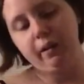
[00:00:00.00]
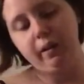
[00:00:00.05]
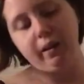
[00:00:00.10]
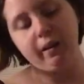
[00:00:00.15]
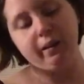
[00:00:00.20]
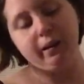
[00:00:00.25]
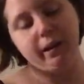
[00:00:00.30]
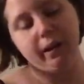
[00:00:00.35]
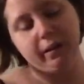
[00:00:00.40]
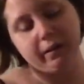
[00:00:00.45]

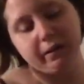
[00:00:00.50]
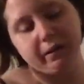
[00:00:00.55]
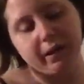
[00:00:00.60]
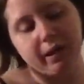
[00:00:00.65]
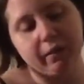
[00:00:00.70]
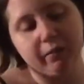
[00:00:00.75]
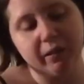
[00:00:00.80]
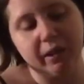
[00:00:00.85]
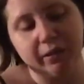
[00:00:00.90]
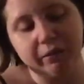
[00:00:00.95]
On the
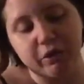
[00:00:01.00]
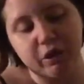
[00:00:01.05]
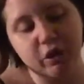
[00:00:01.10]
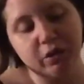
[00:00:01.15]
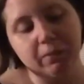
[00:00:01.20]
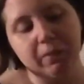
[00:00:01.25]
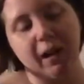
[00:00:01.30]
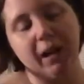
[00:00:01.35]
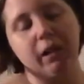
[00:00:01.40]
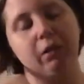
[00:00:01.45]
outside, we have
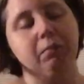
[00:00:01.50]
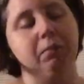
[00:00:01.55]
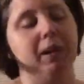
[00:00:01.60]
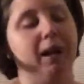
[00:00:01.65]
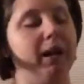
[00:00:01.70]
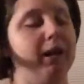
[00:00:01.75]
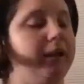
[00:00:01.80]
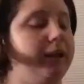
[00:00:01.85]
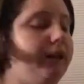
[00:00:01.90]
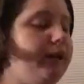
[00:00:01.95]
two bottle
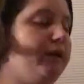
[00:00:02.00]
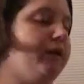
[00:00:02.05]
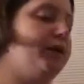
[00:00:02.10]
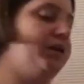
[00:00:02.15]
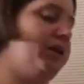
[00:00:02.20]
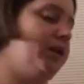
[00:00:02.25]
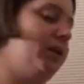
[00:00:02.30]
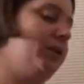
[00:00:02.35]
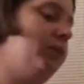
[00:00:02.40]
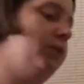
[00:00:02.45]

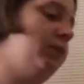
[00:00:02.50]
pockets.